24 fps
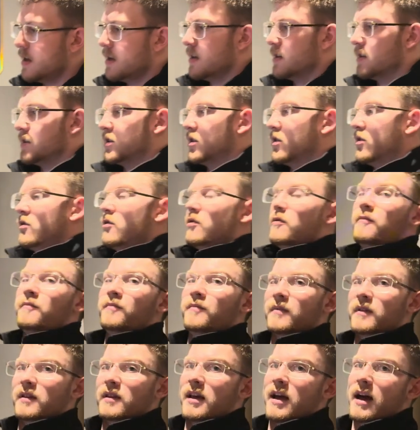So
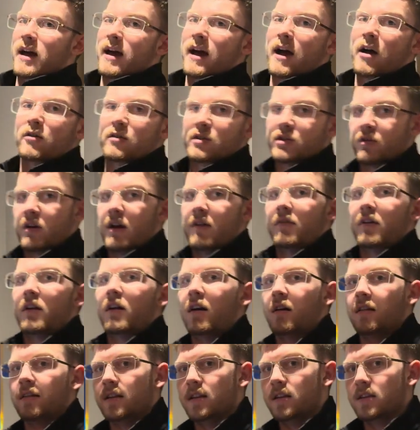yeah, I also have it
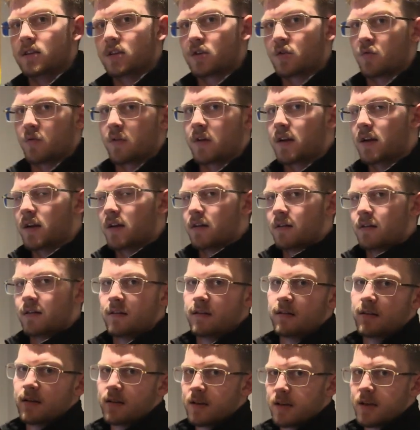on the screen
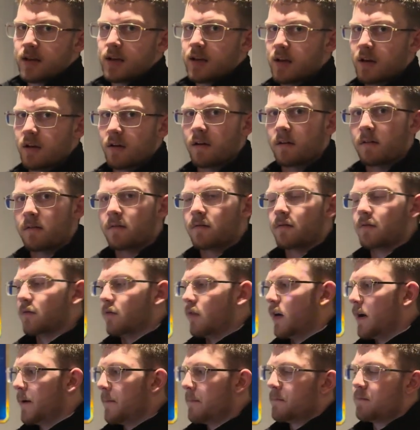here,
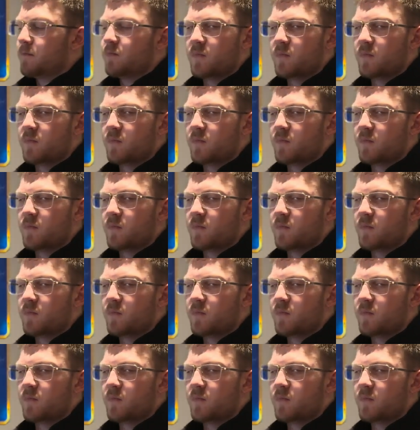right?